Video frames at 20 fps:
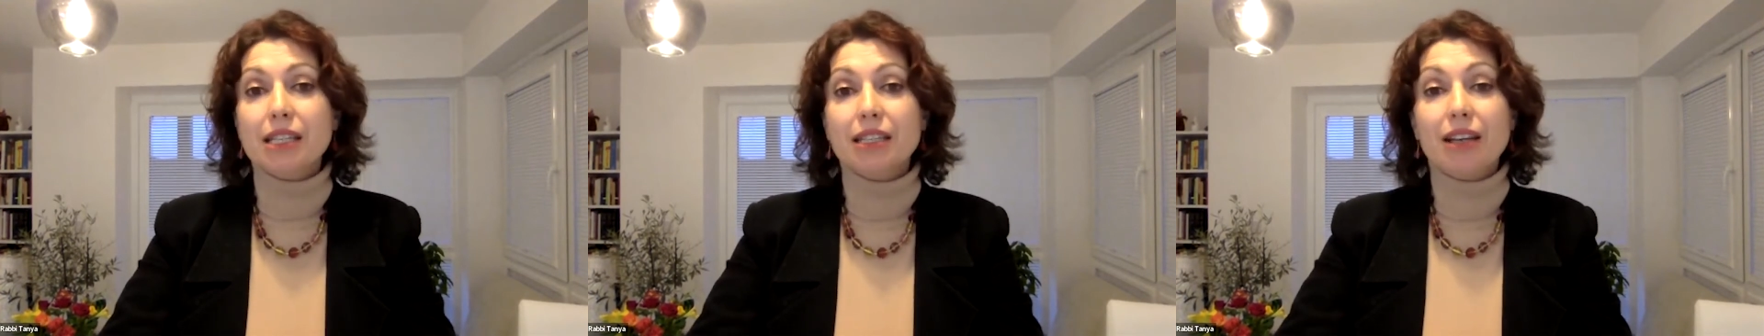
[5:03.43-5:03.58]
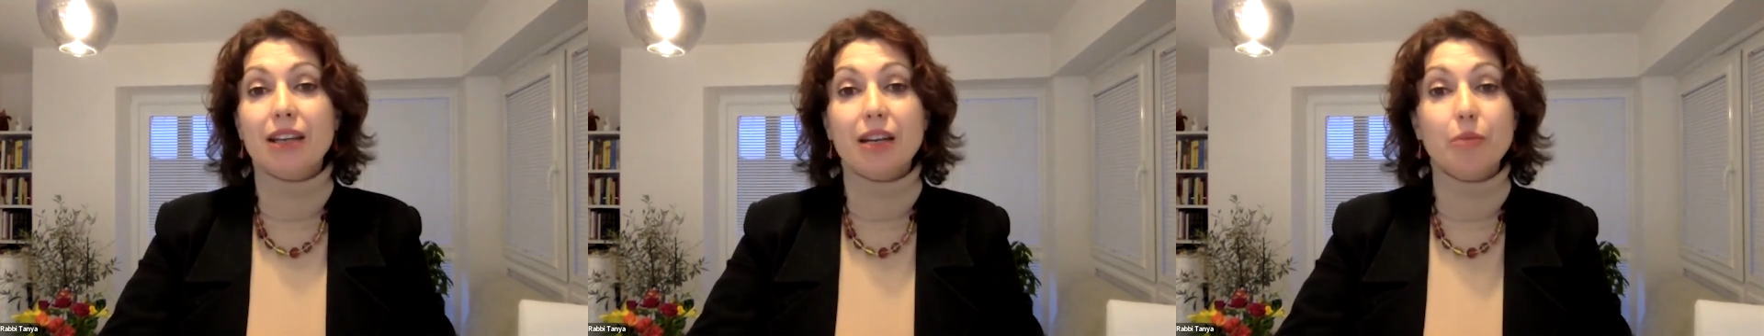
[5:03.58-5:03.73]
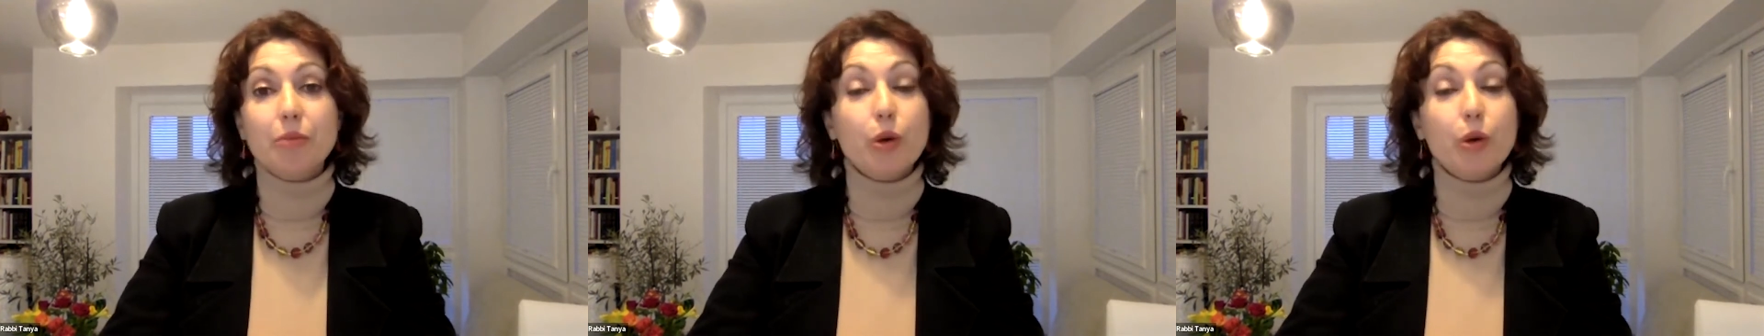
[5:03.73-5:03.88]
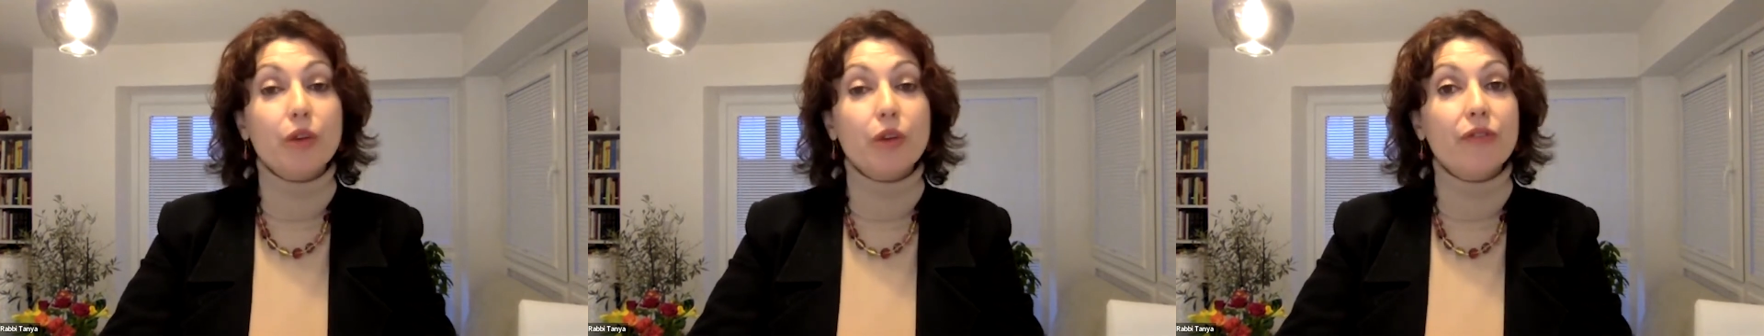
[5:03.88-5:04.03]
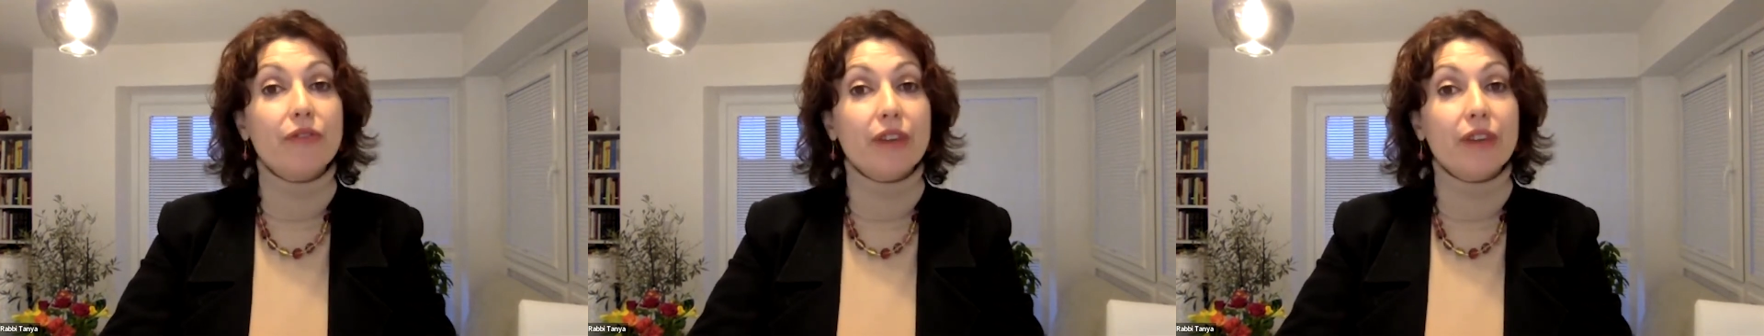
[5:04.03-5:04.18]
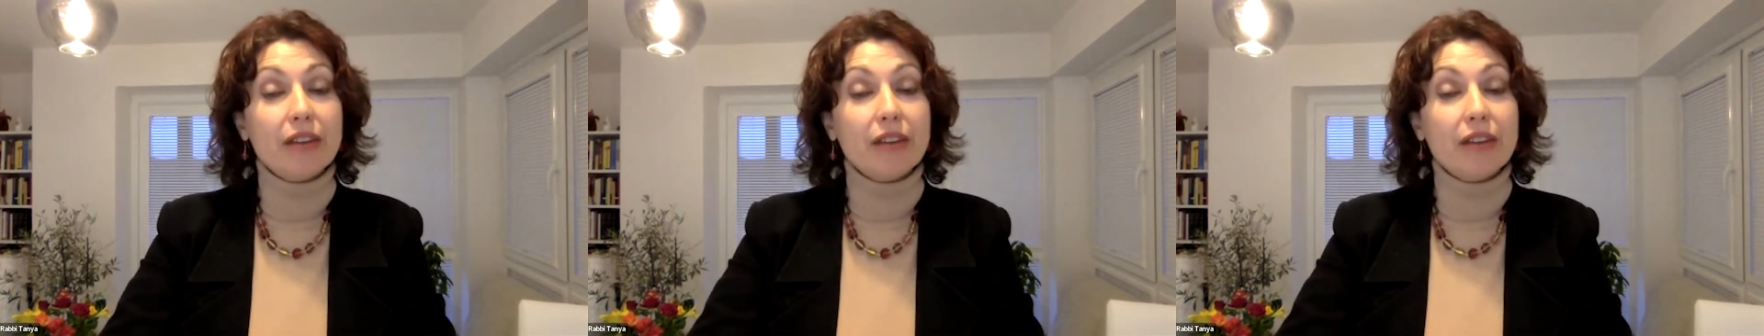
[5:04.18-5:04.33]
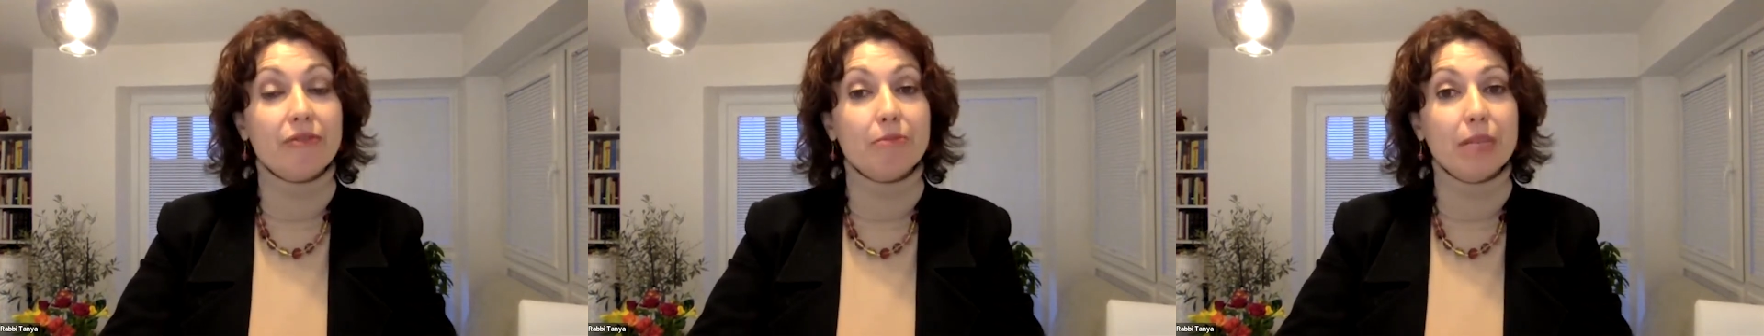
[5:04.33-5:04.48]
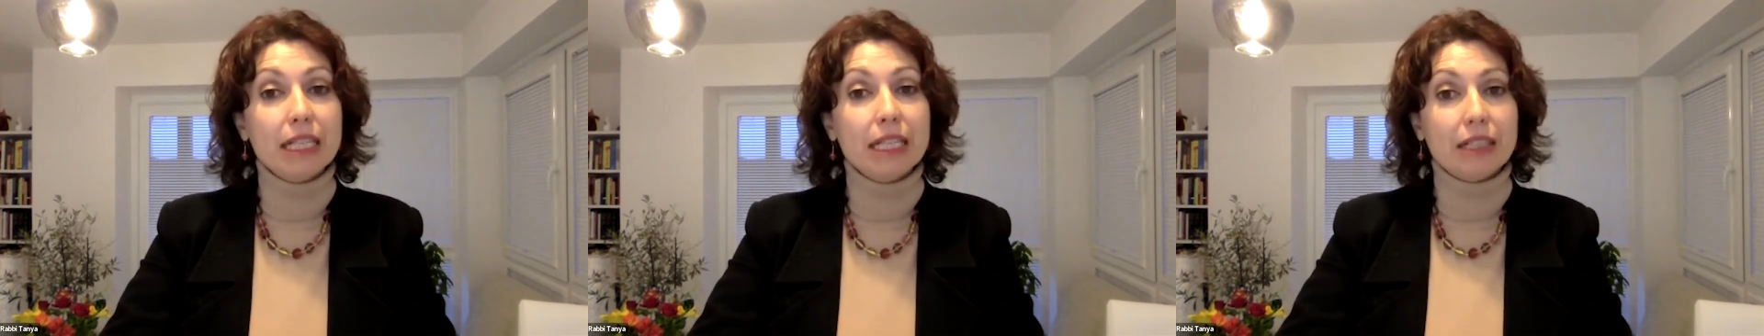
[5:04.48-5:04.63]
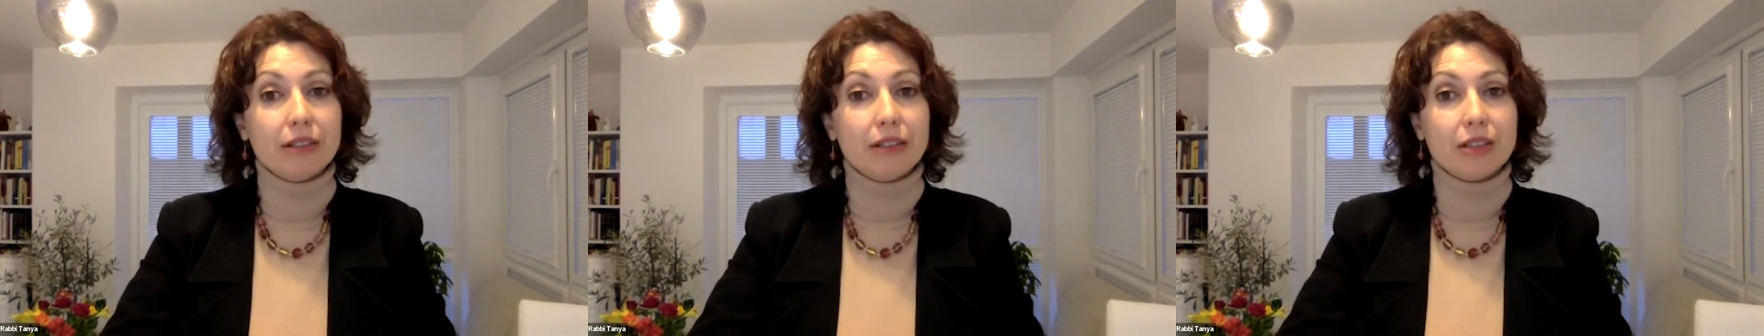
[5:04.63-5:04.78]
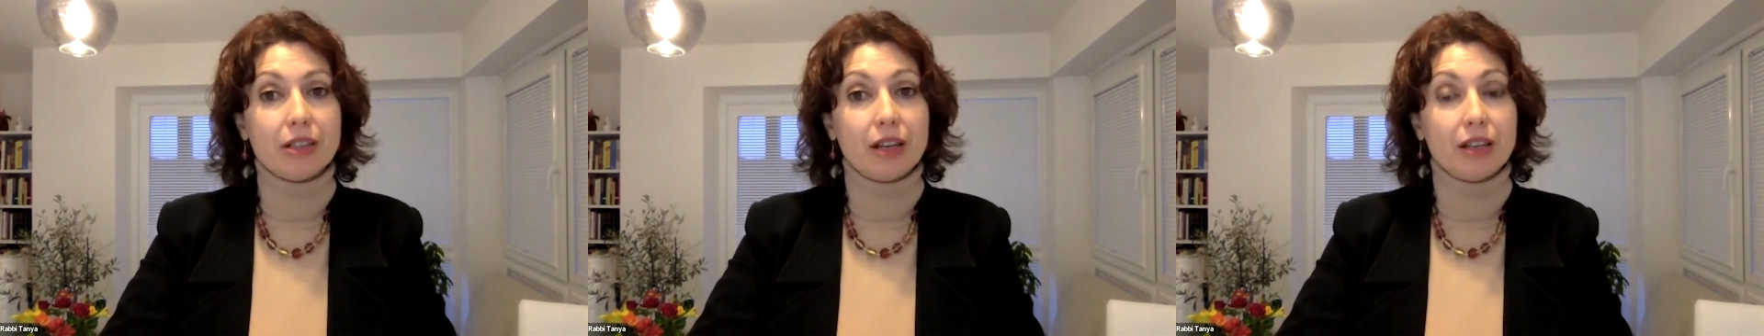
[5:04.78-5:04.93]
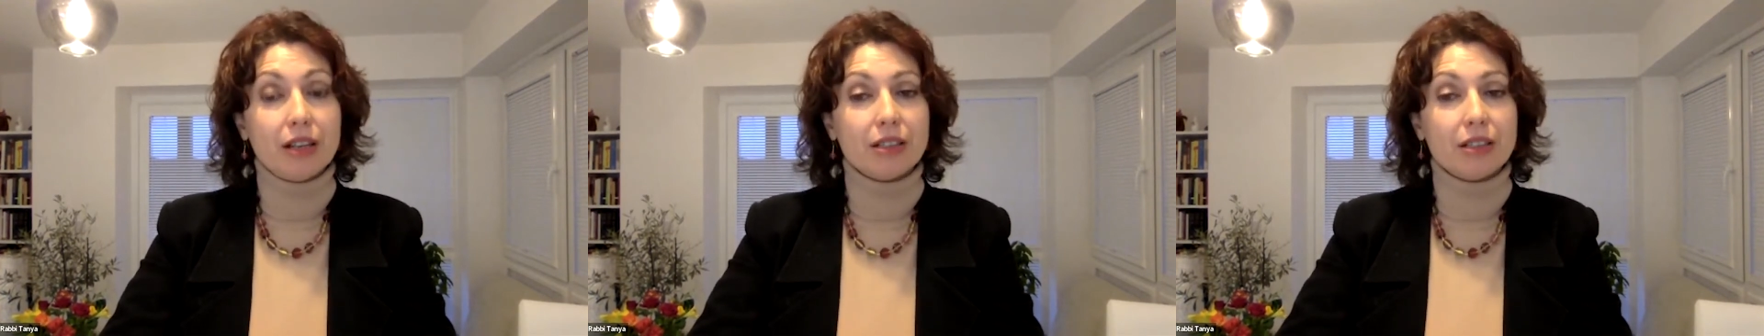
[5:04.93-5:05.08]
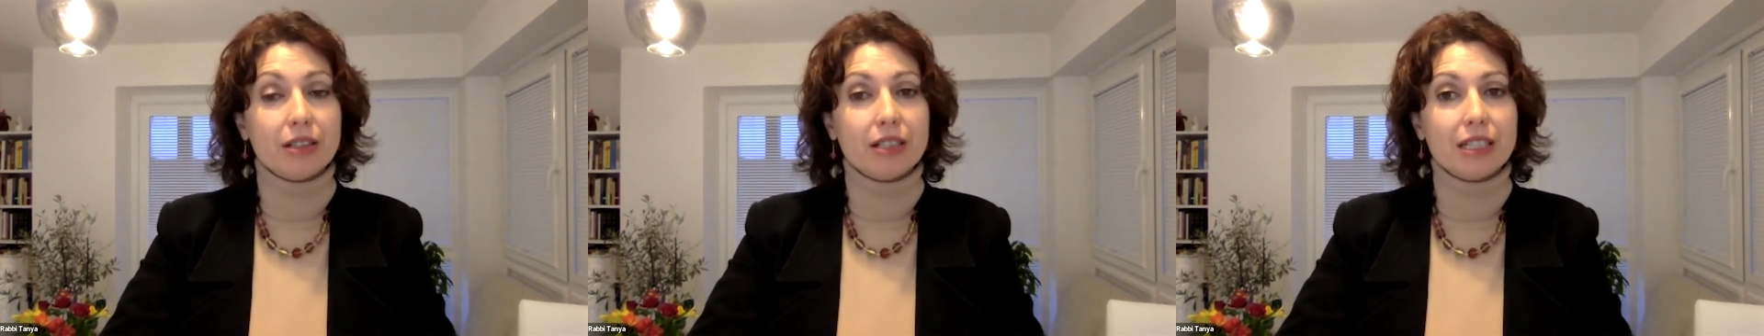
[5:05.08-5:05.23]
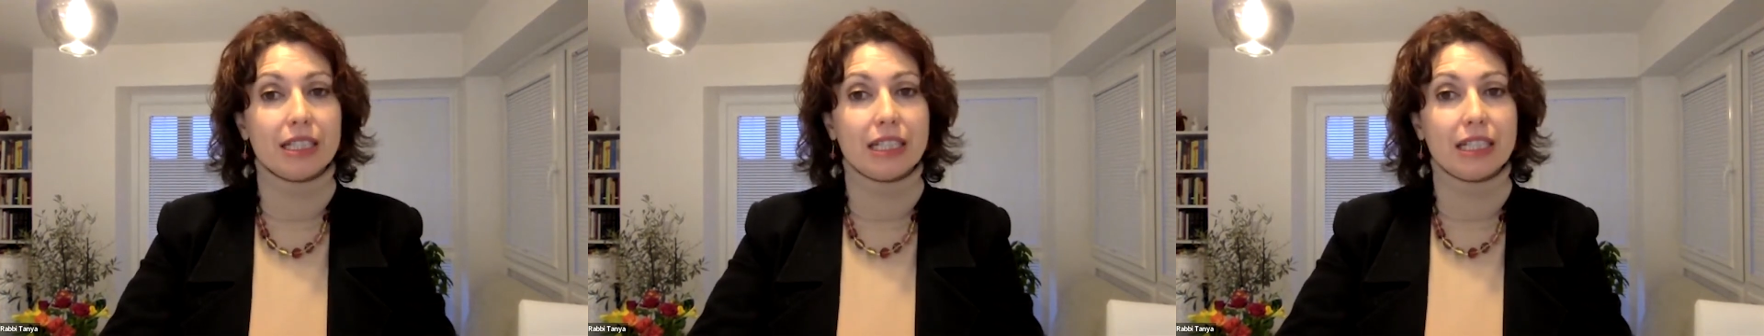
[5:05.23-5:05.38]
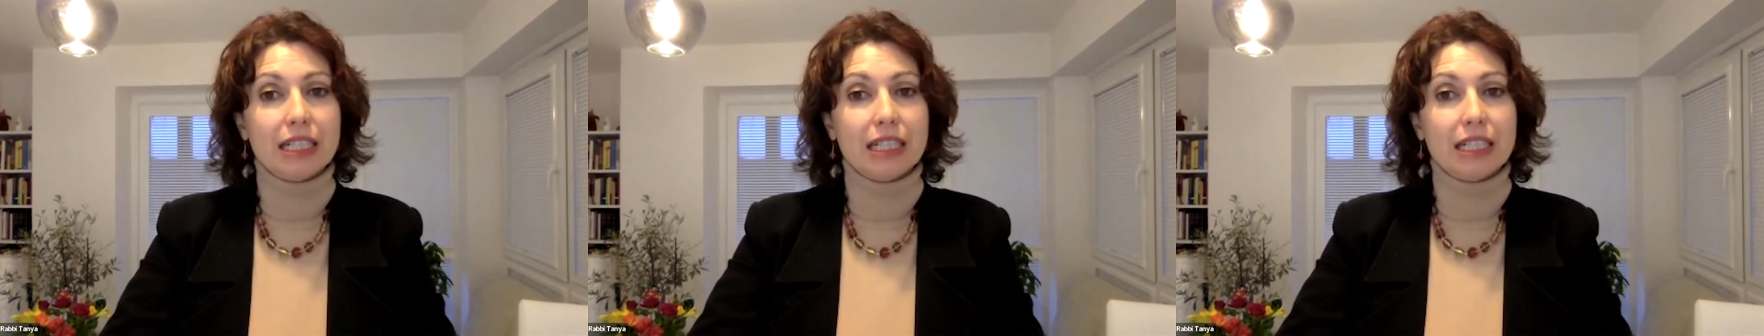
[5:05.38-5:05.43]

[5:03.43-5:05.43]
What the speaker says: 9.5 million tons.